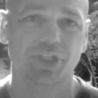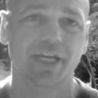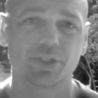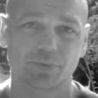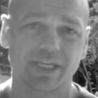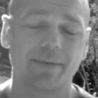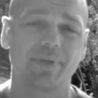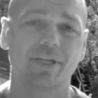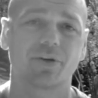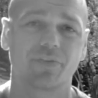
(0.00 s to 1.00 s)
change what's
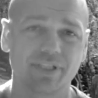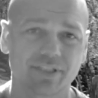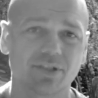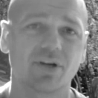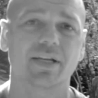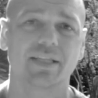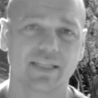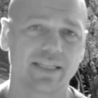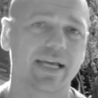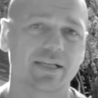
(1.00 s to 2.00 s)
happening on the inside and
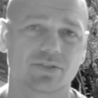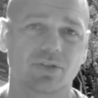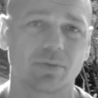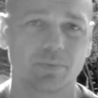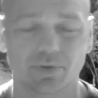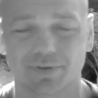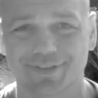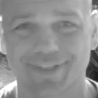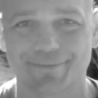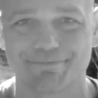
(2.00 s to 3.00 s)
then the outside will look the
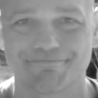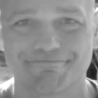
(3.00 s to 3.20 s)
same.